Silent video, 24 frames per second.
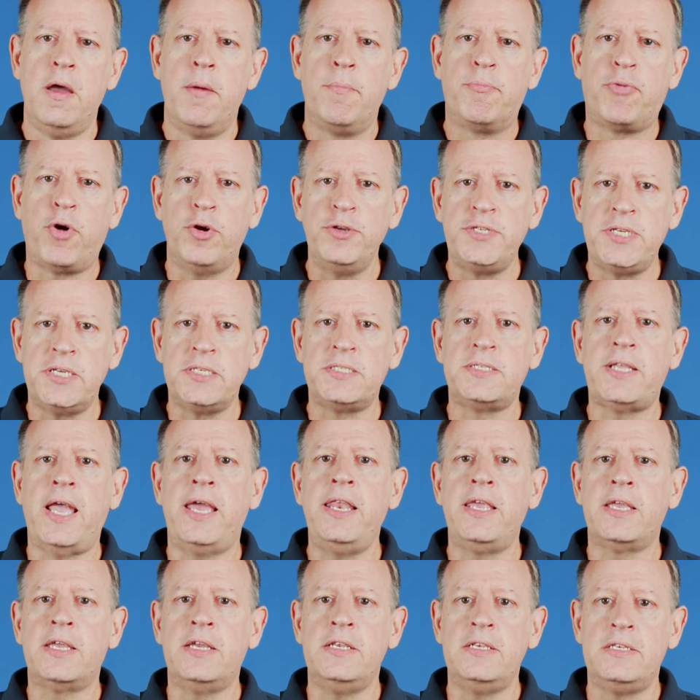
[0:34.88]
process data
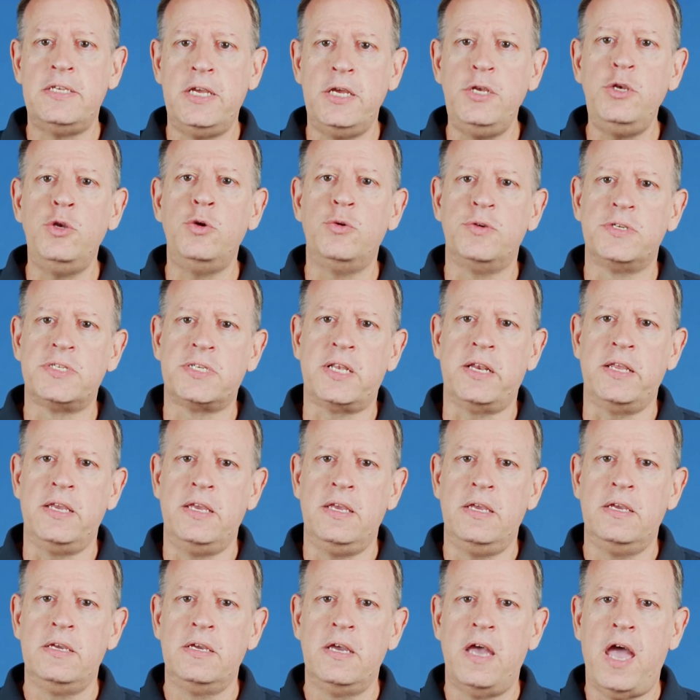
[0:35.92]
continuously,
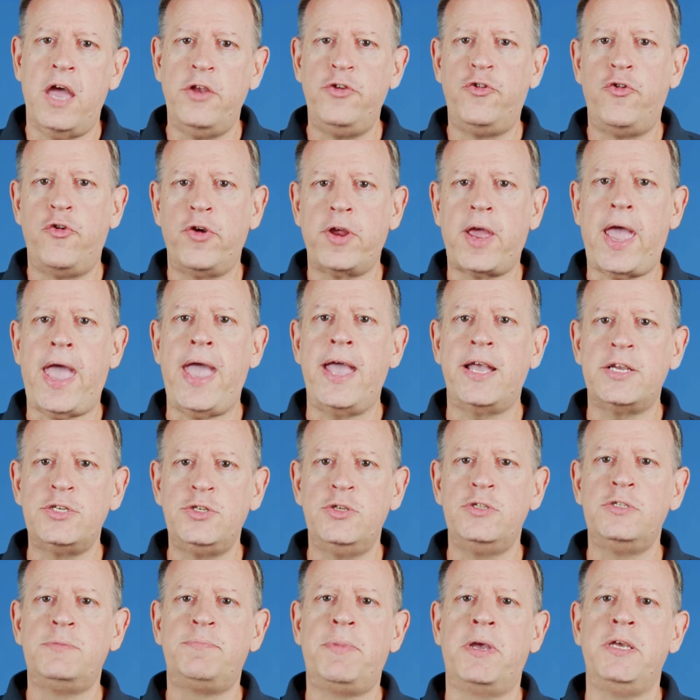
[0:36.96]
and trigger
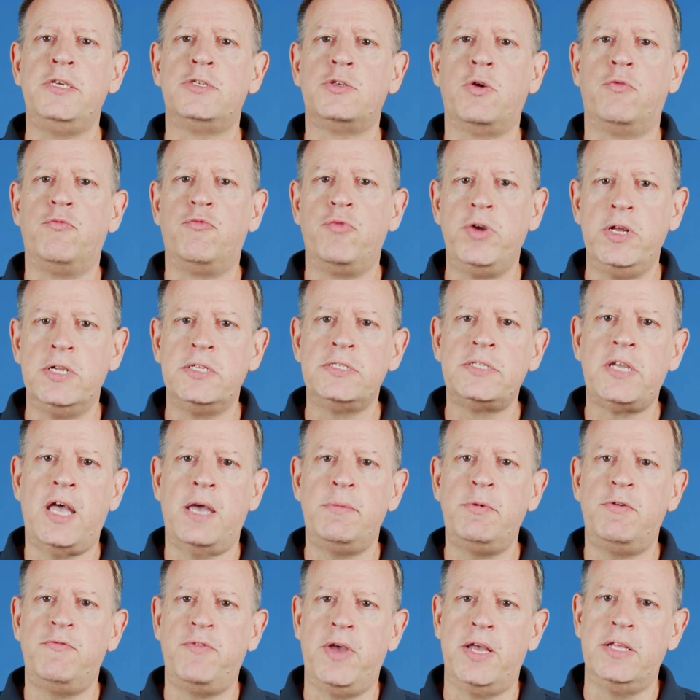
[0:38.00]
actions based on real-time
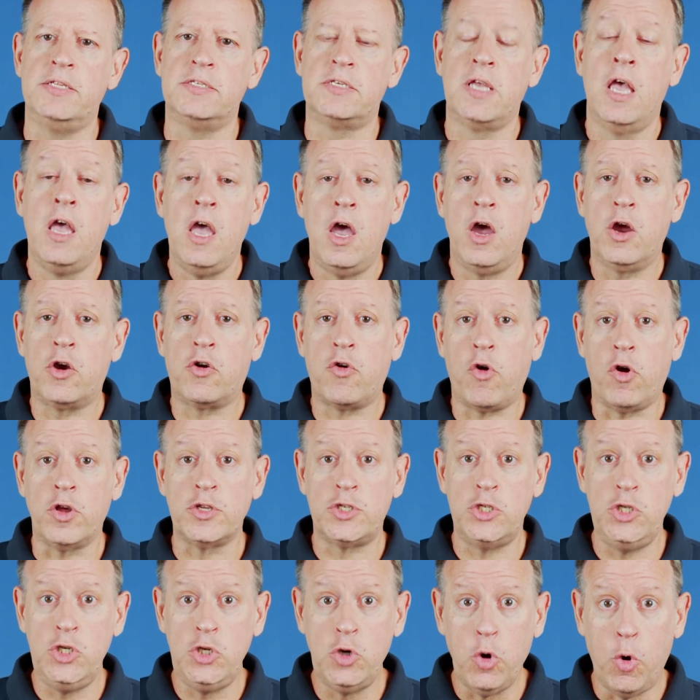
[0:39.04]
events across
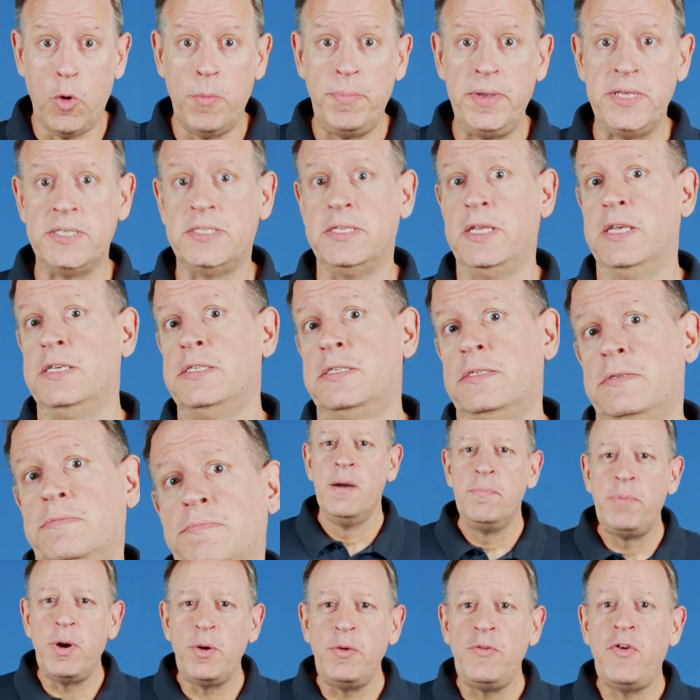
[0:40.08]
your business.
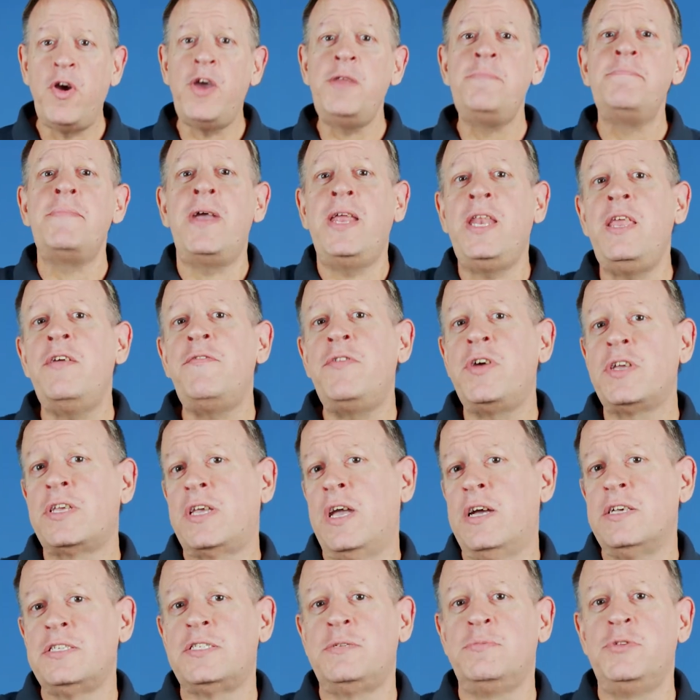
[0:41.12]
But we've heard many of our
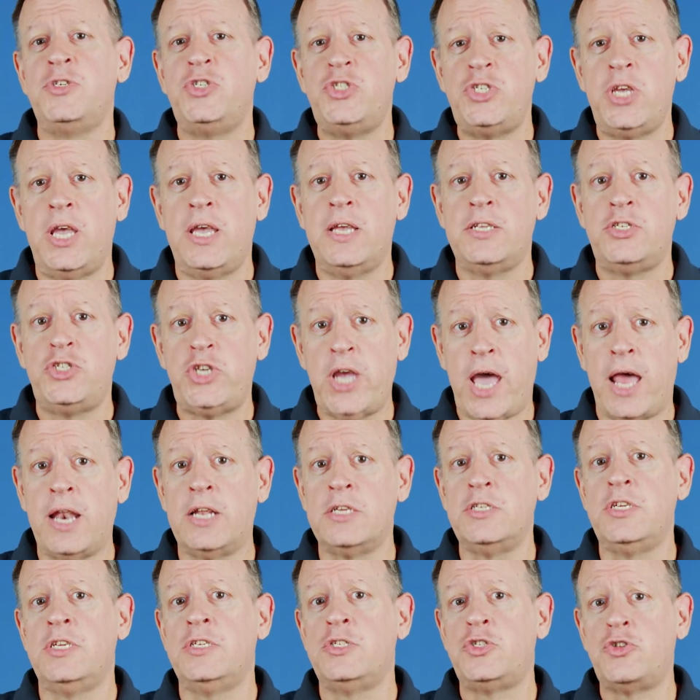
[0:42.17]
customers share
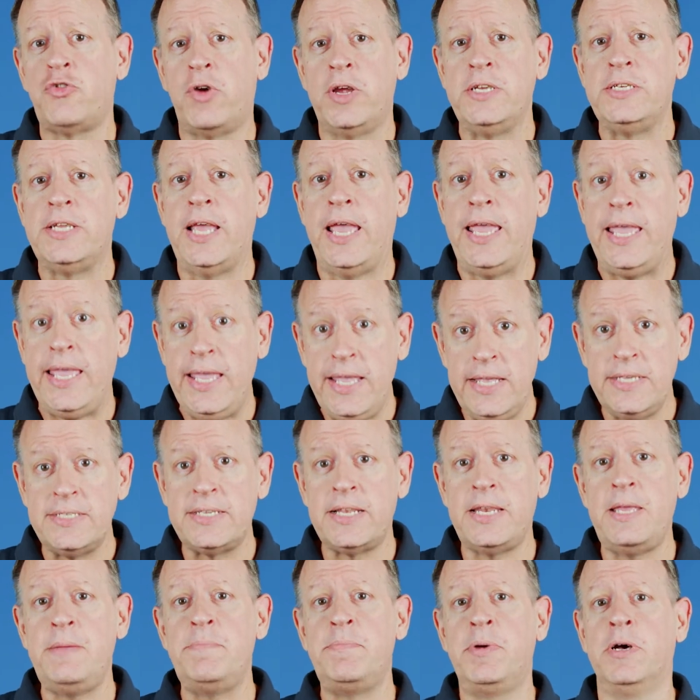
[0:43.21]
challenges trying to
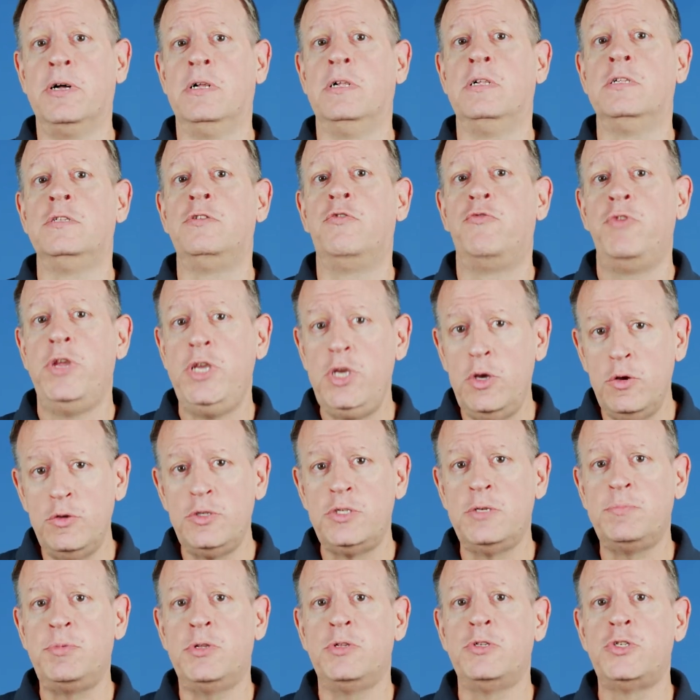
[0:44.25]
easily build
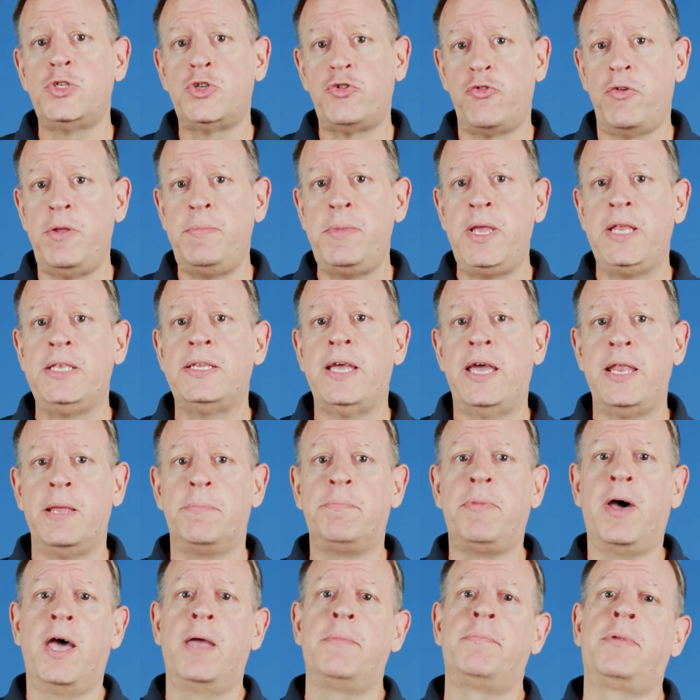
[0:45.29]
reusable streaming data
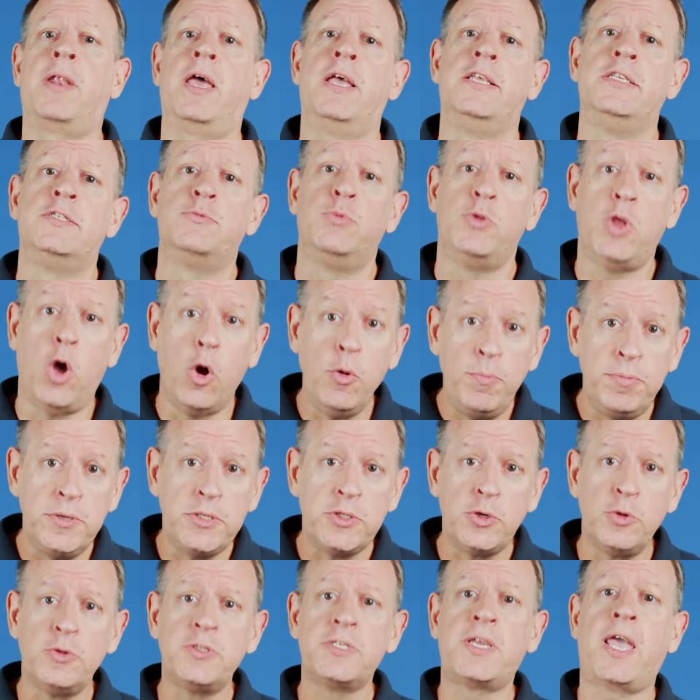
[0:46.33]
pipelines with open
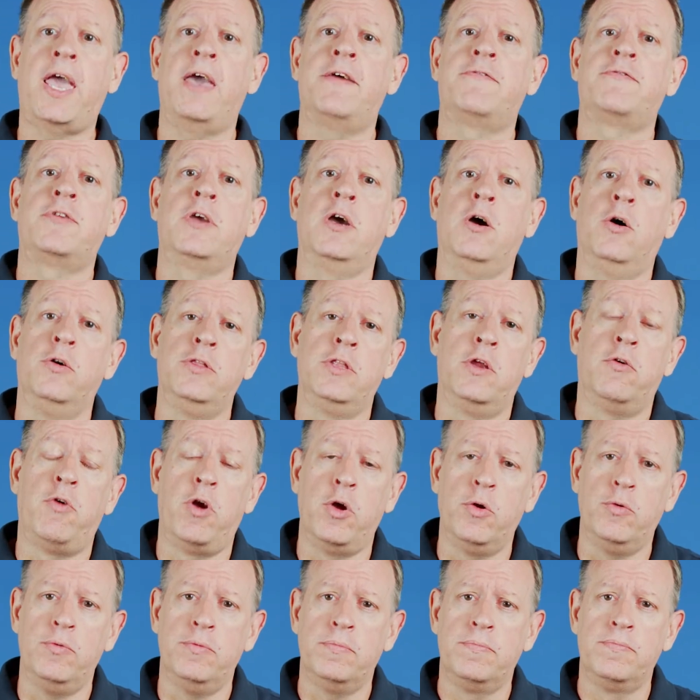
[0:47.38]
source Kafka on their own.